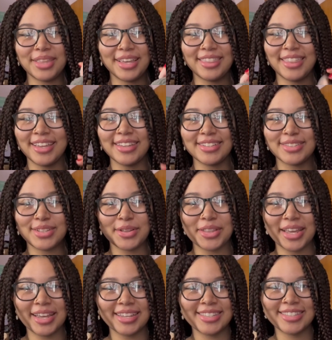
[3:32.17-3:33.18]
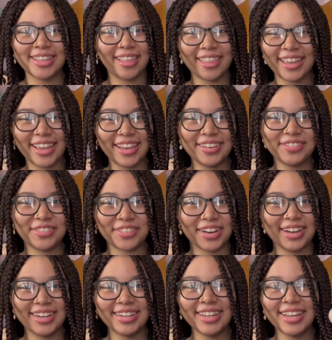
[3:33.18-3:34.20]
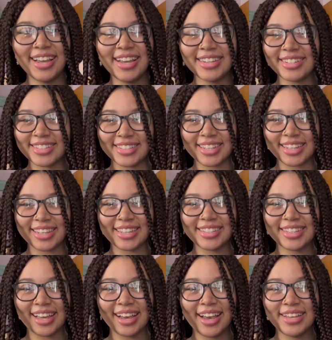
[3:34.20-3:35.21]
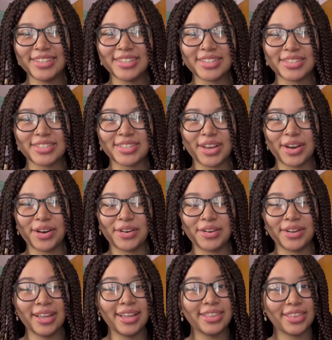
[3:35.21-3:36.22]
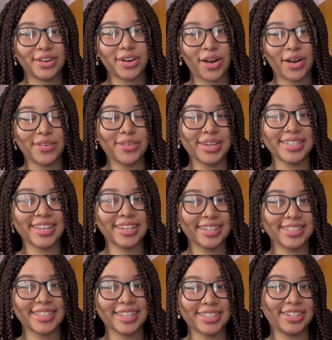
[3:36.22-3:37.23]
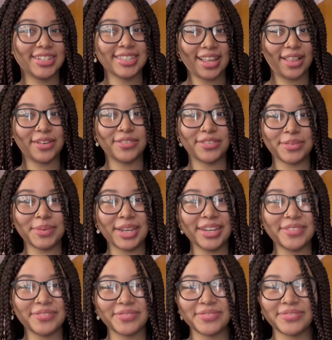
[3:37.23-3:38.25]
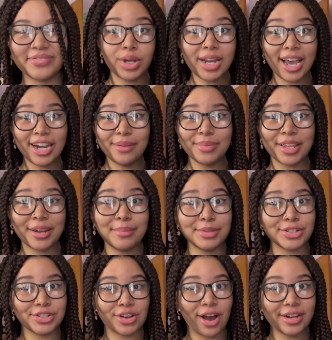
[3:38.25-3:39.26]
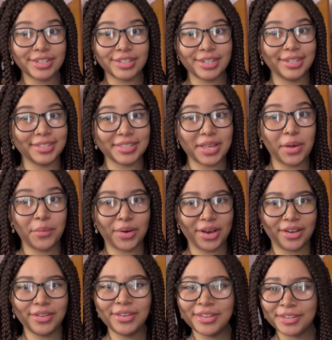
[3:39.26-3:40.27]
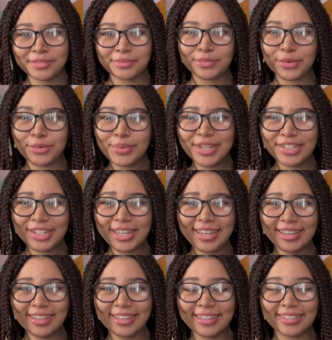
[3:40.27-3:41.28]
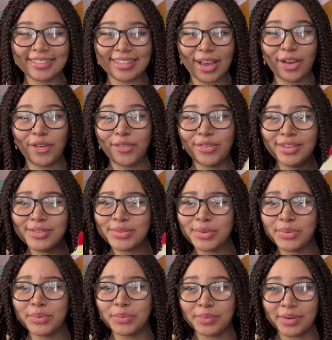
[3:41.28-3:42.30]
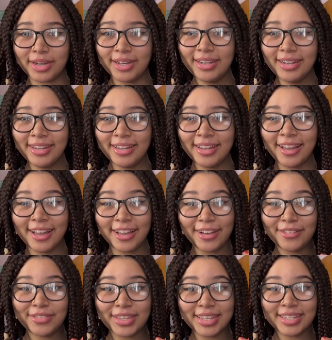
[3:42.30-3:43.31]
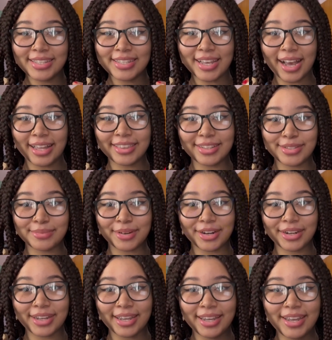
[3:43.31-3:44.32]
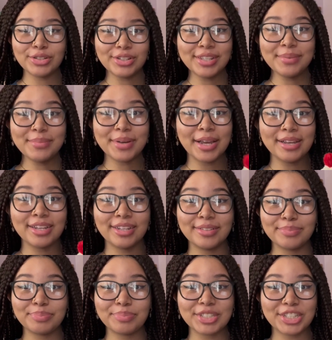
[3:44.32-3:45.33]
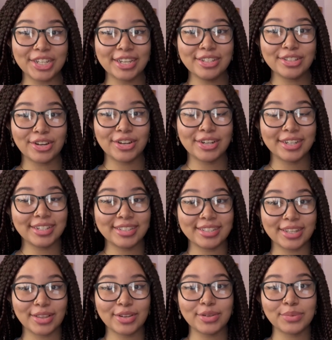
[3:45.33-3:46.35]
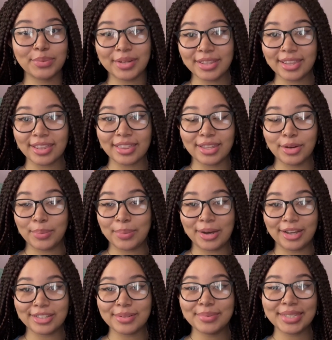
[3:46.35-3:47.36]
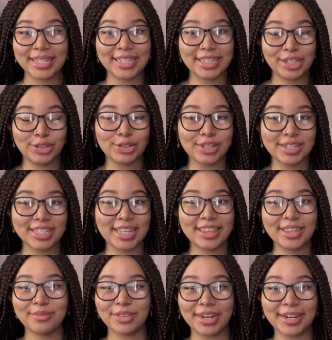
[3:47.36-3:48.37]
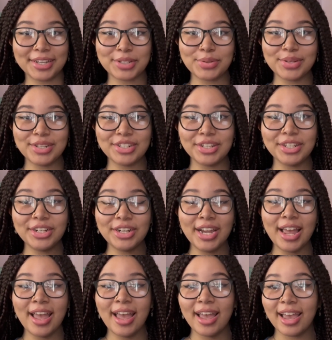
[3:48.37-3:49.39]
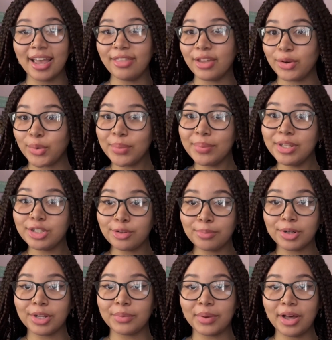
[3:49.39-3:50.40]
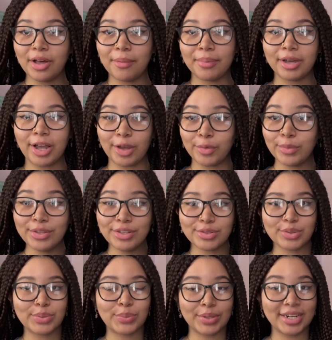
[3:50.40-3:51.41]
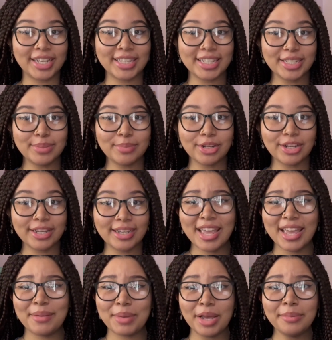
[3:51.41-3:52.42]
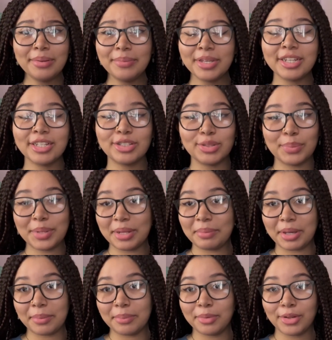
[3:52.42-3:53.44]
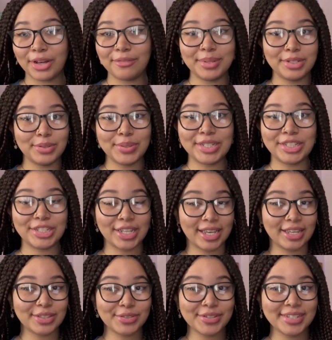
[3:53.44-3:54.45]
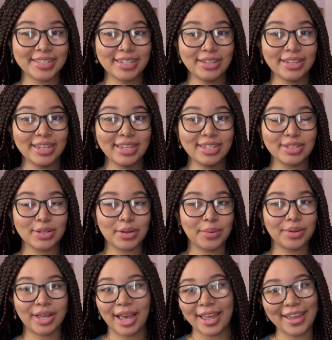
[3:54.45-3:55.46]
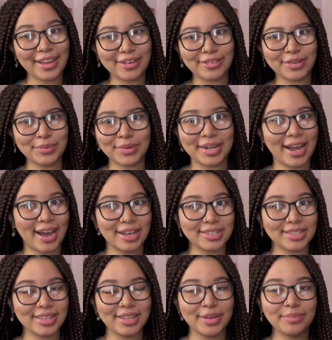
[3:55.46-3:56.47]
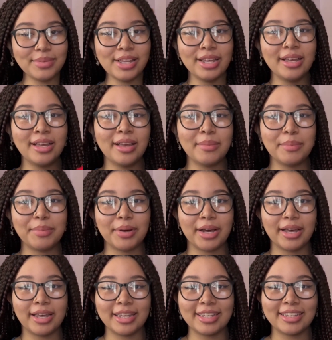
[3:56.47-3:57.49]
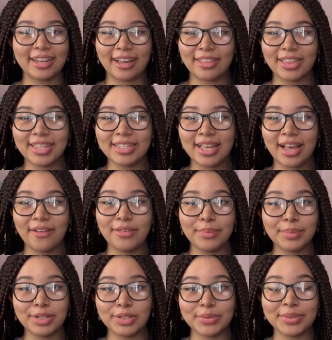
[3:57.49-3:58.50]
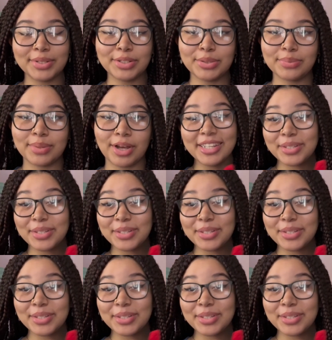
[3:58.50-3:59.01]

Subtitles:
They think it's so like silly and fun to see these guys. So they're always a consistent seller for me. One item that I'm shocked didn't sell well were my chickens. I only sold 1 of these at this market. Usually my chickens are a good seller with the opossums. I usually set them right next to each other and they normally do pretty well, but I only sold 1 at this market. It might be because so many people have been doing chickens recently, so everyone has them, but yeah, these haven't been doing too well.